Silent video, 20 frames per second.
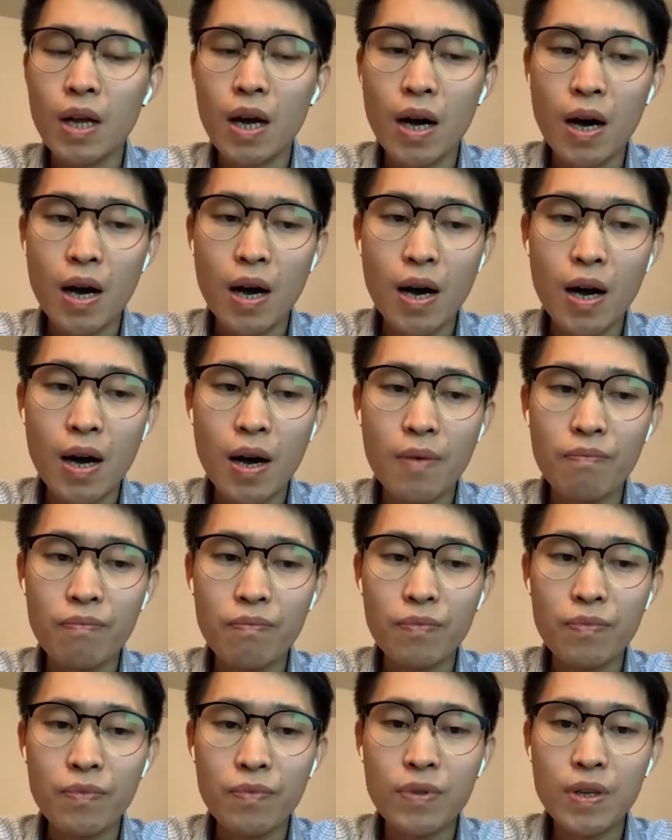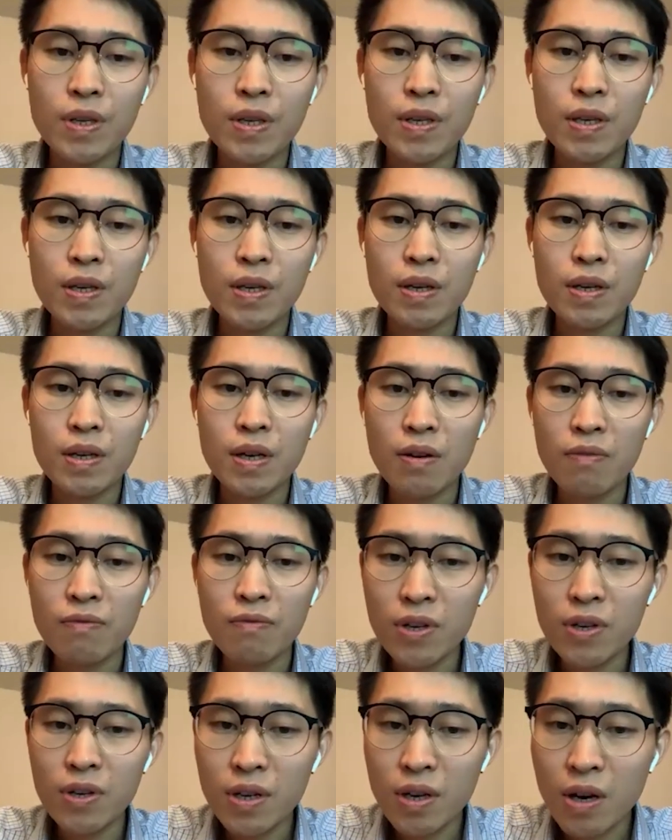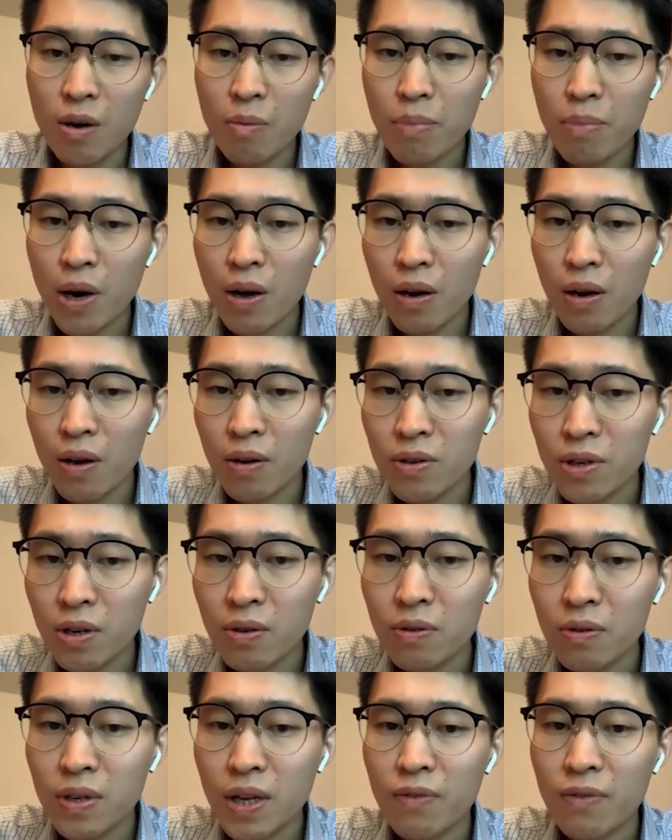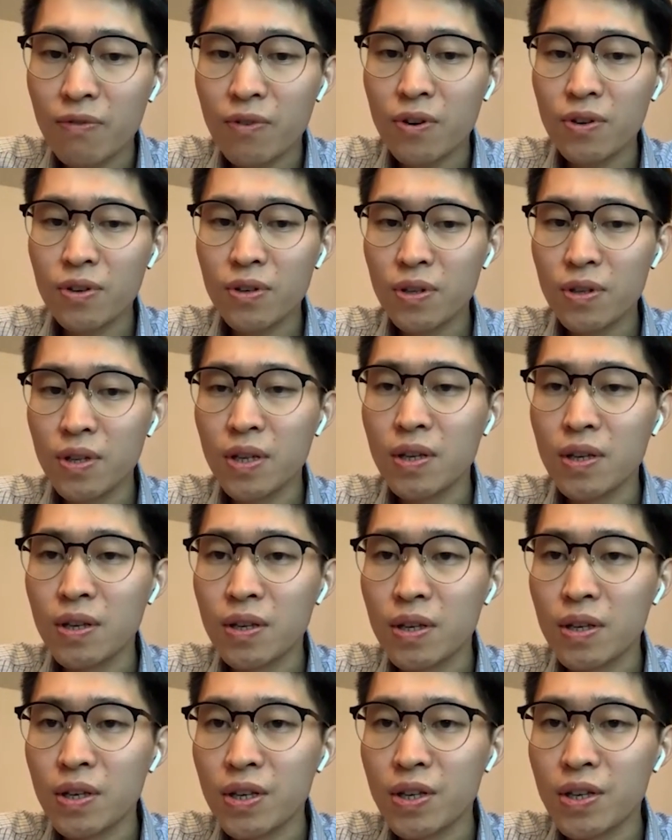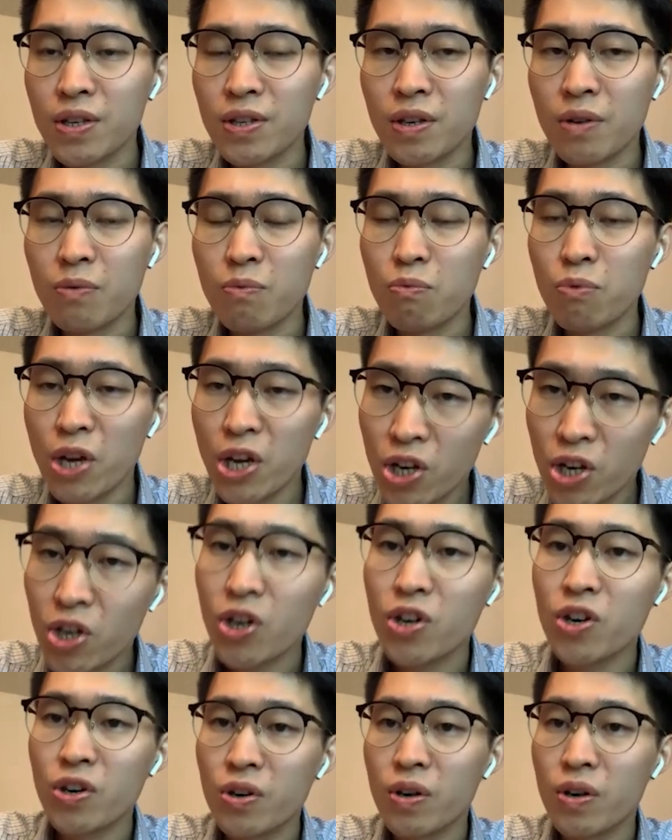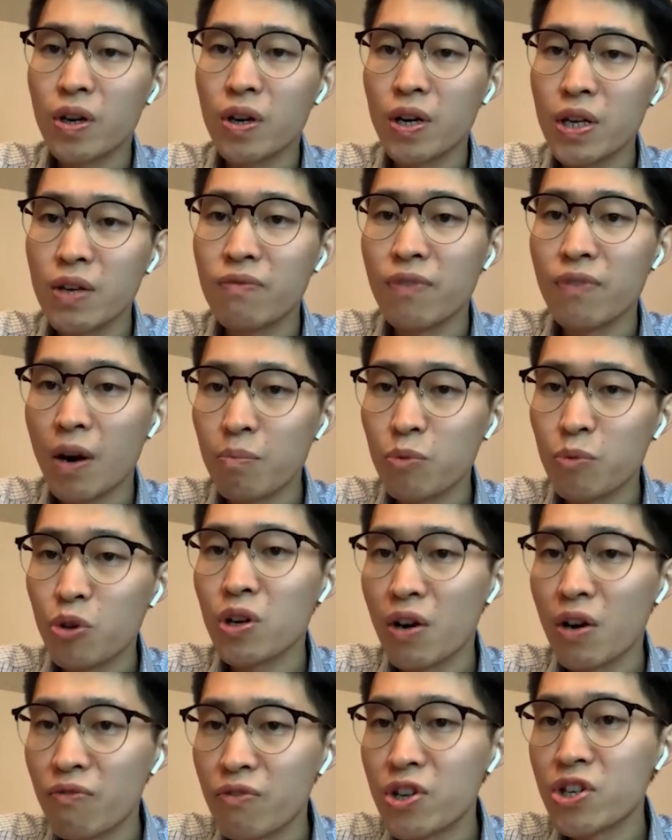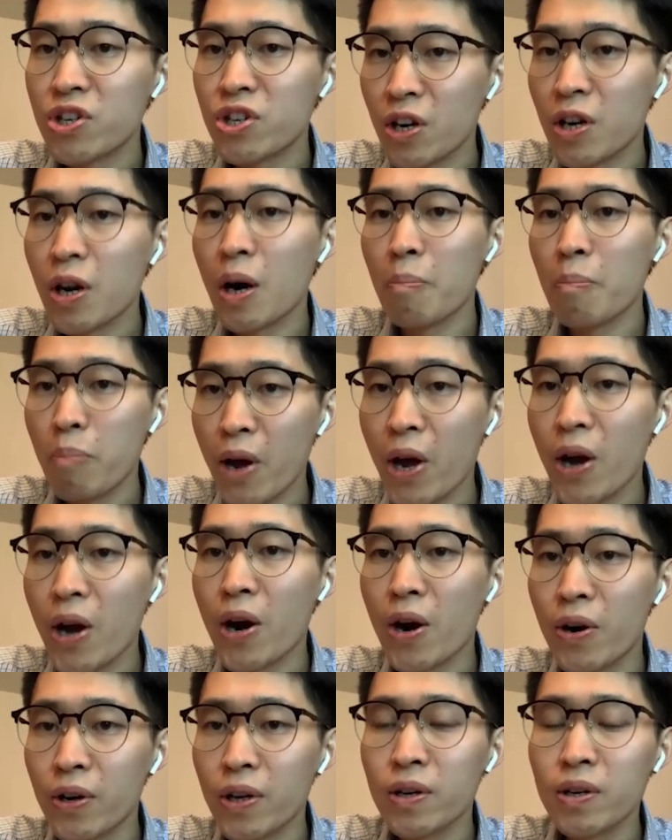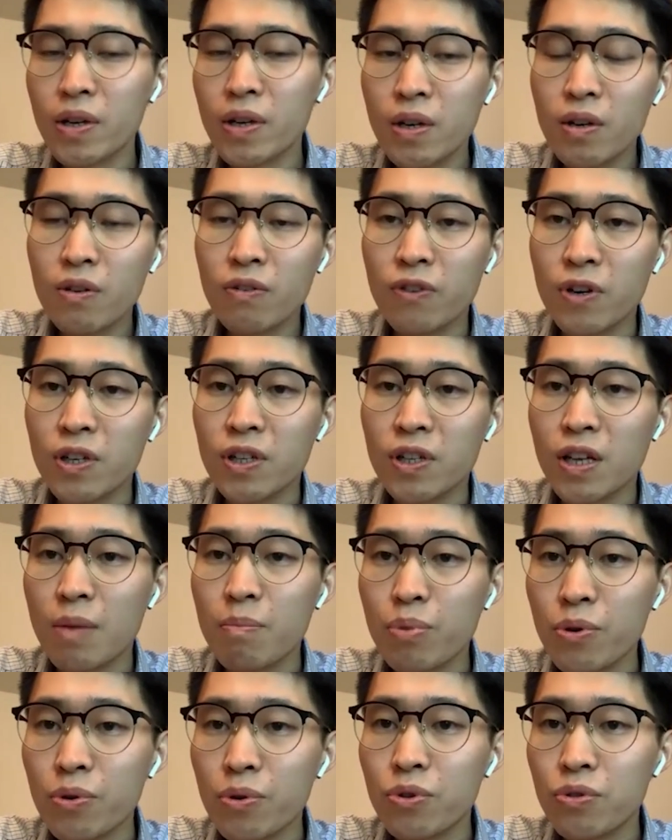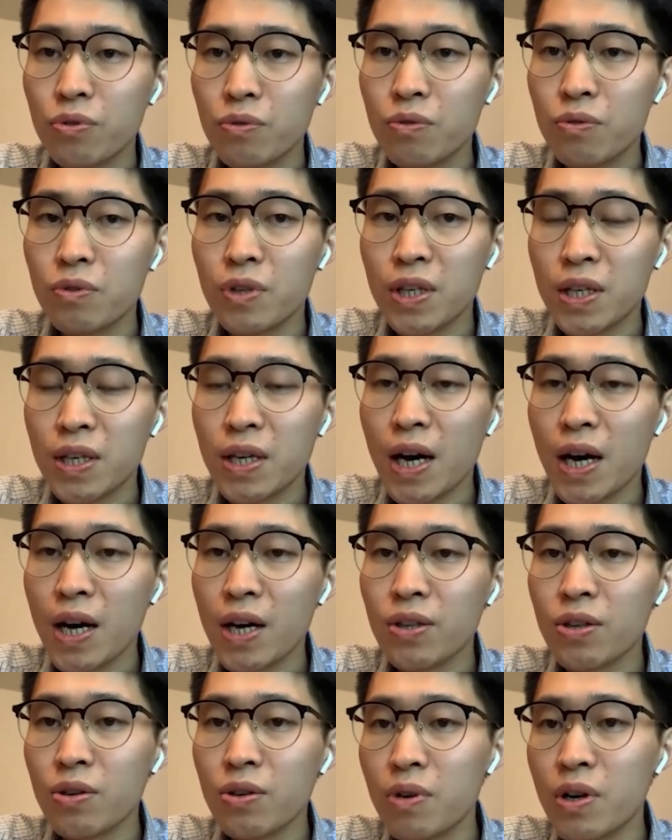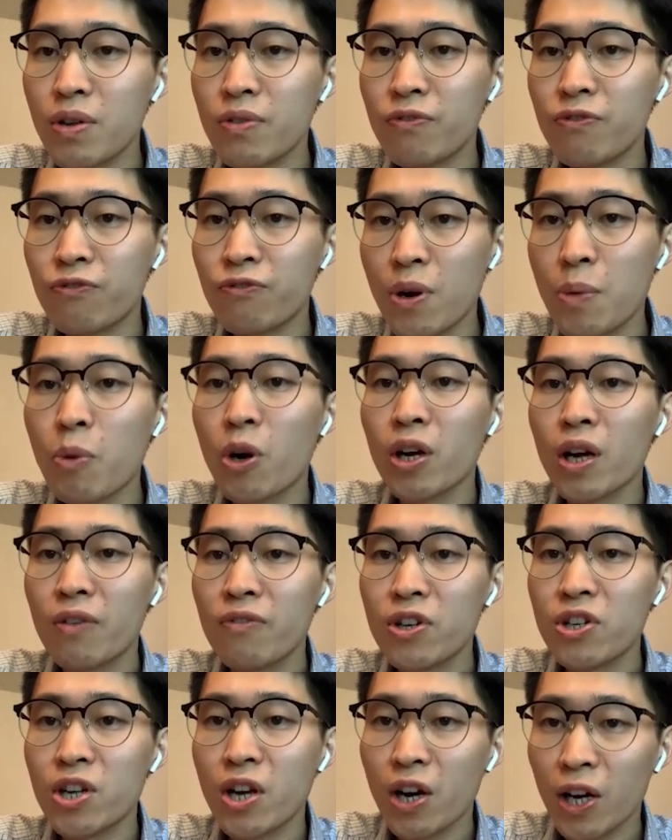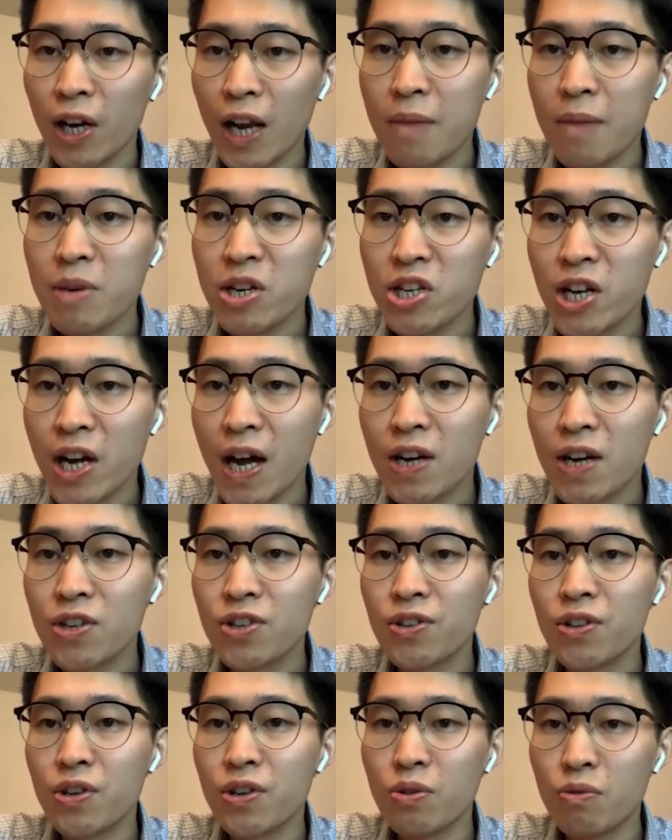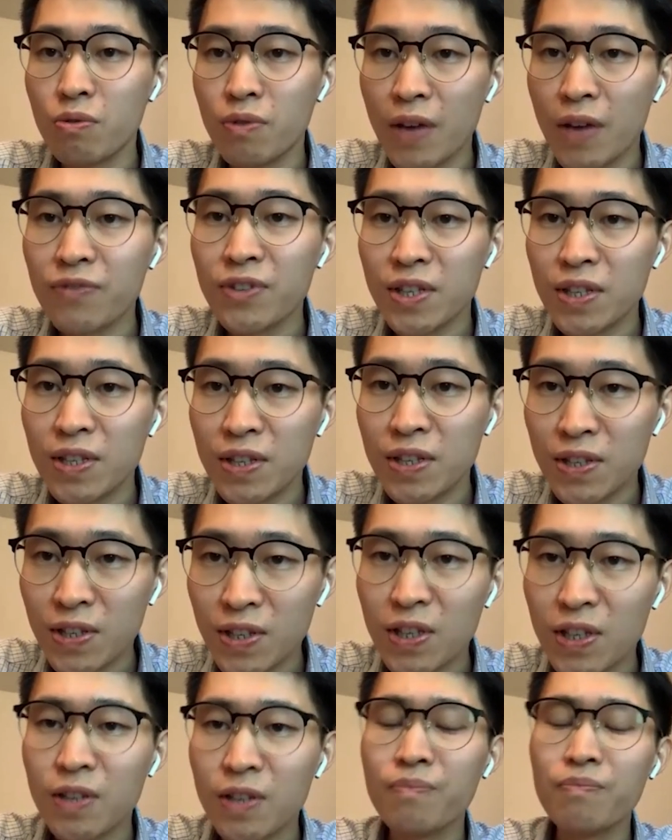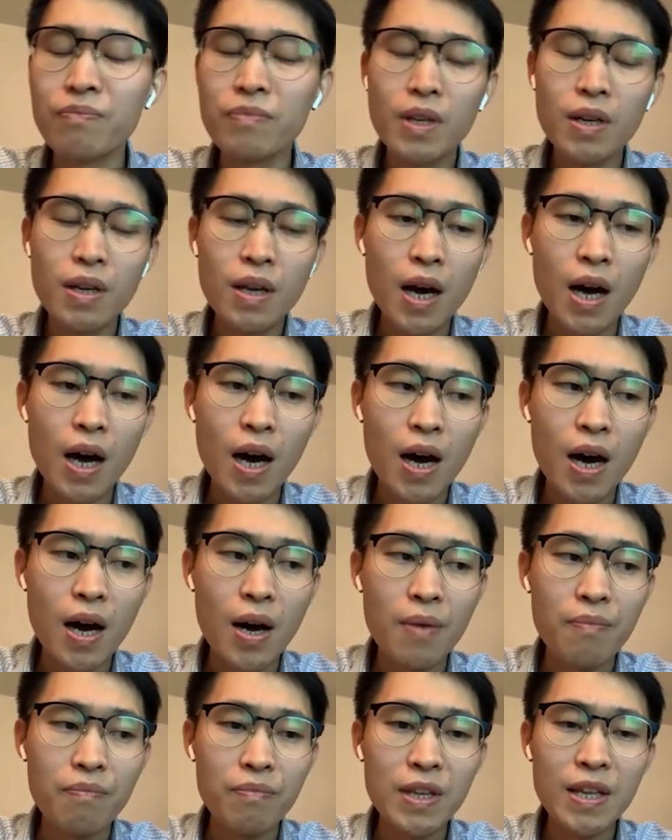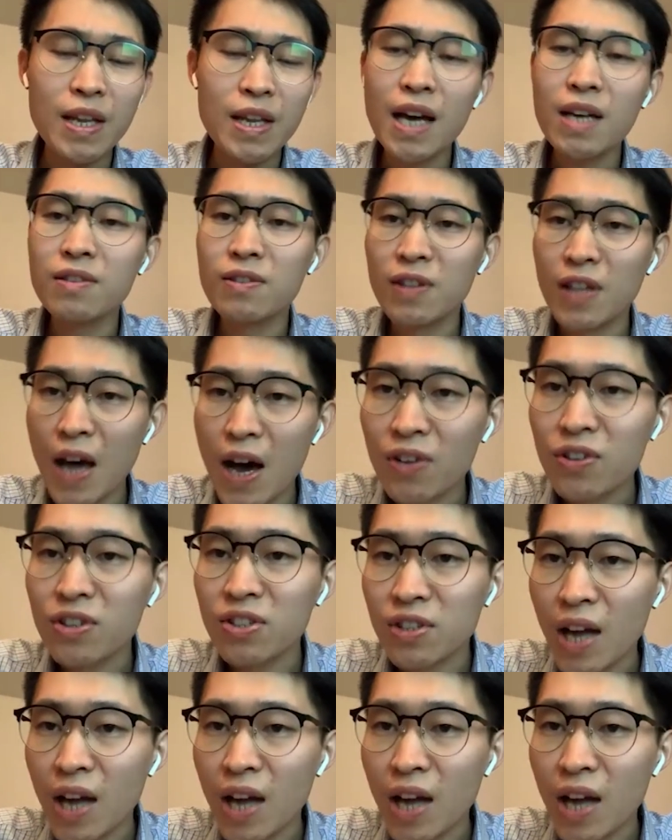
Um, the Convention on Biological Diversity is a weaker environmental convention compared for example, to the uh, UN Framework Convention on Climate Change, the UNFCCC, um, it has long